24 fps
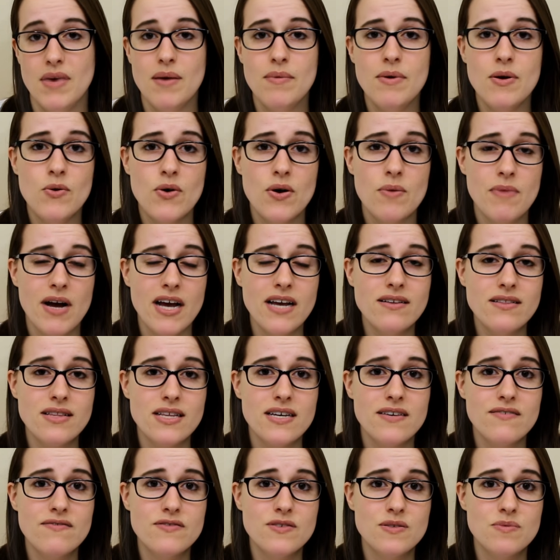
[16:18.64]
Maybe where Mike
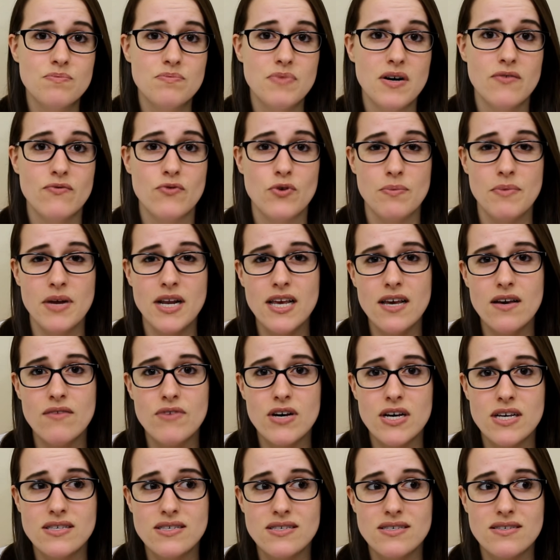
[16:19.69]
lives, but for many
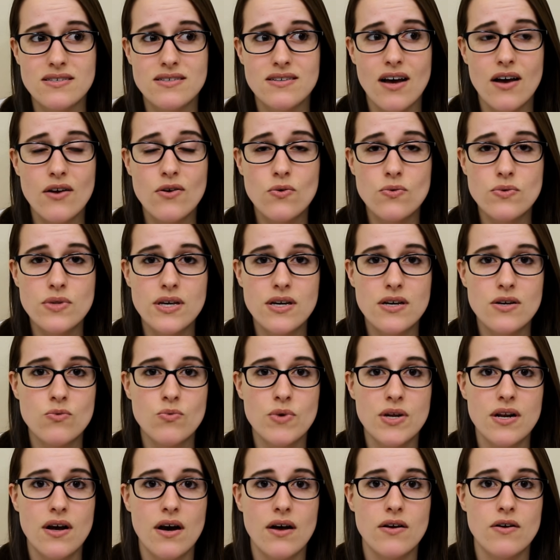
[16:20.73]
of us, not only could
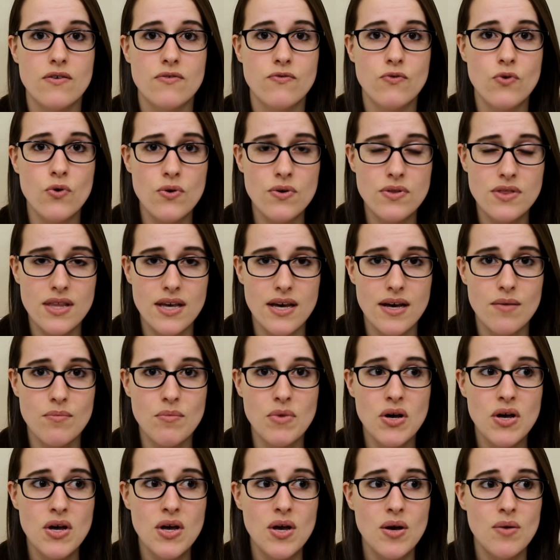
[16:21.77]
we not afford them,